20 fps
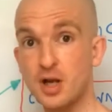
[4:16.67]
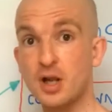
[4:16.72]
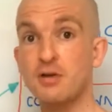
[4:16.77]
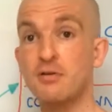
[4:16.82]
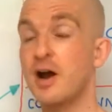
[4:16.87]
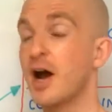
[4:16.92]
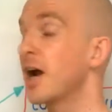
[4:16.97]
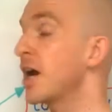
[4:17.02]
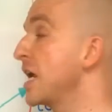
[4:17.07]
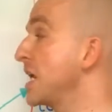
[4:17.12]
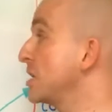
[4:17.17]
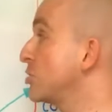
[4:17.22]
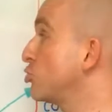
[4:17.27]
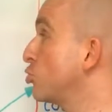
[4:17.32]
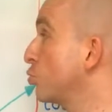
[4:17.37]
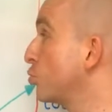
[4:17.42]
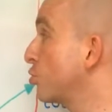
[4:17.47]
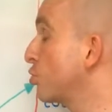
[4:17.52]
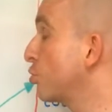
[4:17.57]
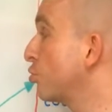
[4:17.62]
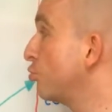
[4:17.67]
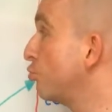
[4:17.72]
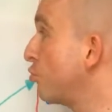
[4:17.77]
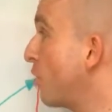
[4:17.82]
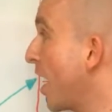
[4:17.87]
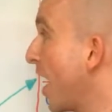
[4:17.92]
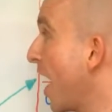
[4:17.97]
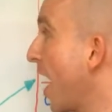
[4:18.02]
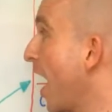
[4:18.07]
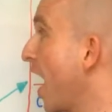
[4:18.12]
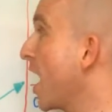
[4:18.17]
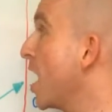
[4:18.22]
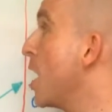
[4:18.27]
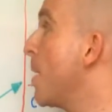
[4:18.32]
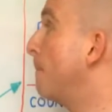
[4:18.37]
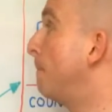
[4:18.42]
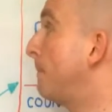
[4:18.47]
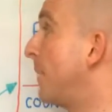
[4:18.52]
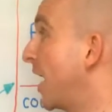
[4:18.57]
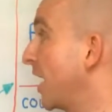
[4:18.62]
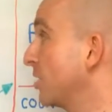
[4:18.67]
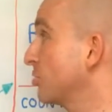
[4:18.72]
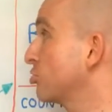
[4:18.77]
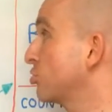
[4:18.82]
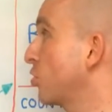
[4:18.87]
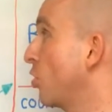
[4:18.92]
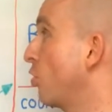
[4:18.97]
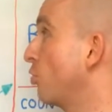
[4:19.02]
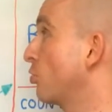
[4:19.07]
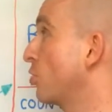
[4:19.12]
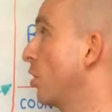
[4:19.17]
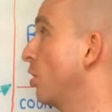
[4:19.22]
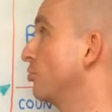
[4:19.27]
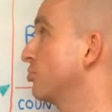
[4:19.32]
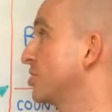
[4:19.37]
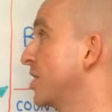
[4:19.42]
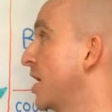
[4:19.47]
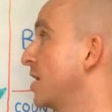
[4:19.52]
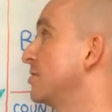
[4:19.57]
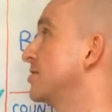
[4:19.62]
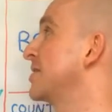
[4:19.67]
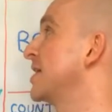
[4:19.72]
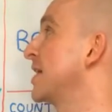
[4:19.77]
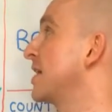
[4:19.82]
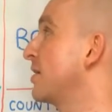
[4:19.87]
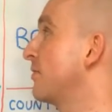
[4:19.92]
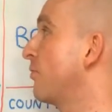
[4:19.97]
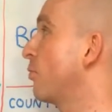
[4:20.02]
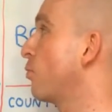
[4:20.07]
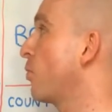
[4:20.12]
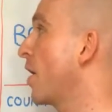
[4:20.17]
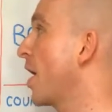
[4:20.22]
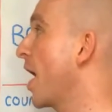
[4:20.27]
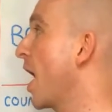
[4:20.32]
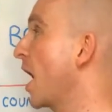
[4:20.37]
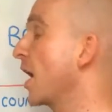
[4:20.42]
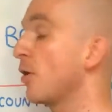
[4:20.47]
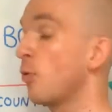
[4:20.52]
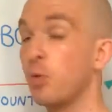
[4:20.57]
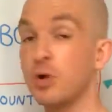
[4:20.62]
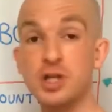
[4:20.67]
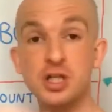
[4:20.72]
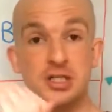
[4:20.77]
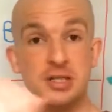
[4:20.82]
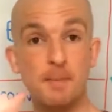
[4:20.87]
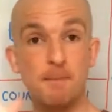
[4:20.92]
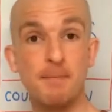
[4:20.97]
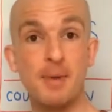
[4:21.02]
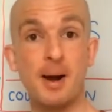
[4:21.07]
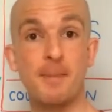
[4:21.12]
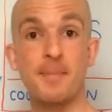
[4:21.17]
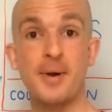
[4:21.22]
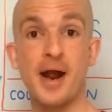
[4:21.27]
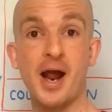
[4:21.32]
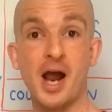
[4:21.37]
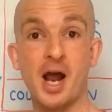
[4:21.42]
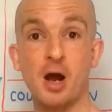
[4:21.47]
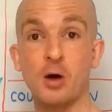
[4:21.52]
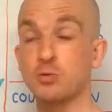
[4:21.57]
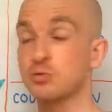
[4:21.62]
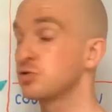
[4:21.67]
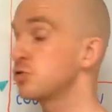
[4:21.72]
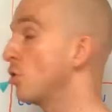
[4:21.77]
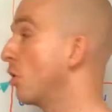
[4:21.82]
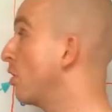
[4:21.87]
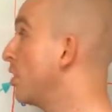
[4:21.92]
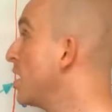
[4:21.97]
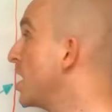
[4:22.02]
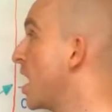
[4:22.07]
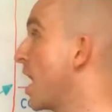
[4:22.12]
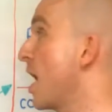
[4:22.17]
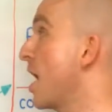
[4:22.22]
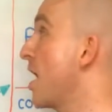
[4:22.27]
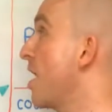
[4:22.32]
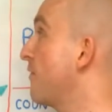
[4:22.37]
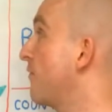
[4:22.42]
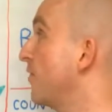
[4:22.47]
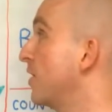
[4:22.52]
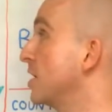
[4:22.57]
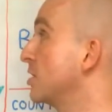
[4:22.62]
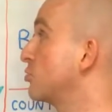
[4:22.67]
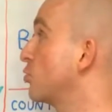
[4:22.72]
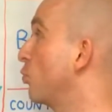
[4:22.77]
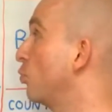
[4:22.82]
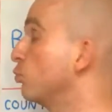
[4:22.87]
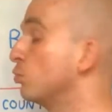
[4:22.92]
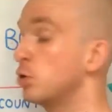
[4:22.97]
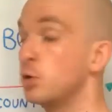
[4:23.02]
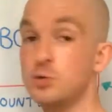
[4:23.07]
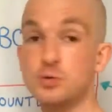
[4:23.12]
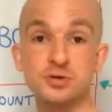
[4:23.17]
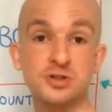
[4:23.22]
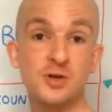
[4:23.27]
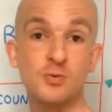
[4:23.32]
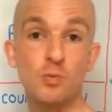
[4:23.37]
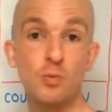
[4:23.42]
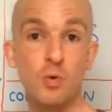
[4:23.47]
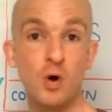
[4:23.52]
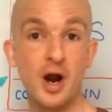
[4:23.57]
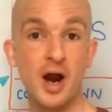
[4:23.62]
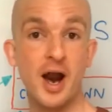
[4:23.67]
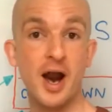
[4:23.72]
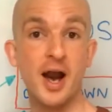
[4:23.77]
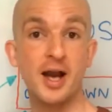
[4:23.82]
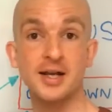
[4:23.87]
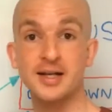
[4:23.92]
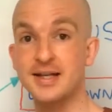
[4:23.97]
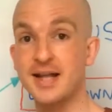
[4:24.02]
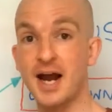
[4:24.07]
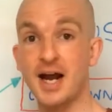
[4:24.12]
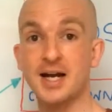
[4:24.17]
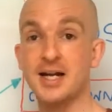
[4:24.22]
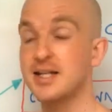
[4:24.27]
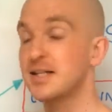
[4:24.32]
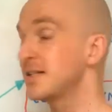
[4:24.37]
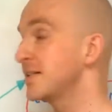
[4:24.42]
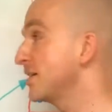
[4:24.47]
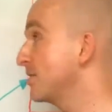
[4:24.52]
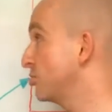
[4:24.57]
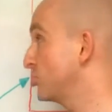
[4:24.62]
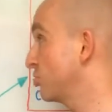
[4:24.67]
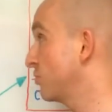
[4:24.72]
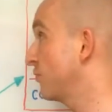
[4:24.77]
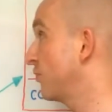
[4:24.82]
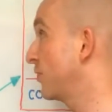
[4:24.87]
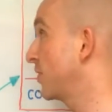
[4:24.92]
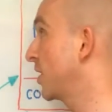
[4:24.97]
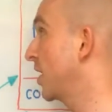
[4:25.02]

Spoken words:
right, is to create milestone content to give away, and I want you to map it out. So if it's losing weight, dieting or something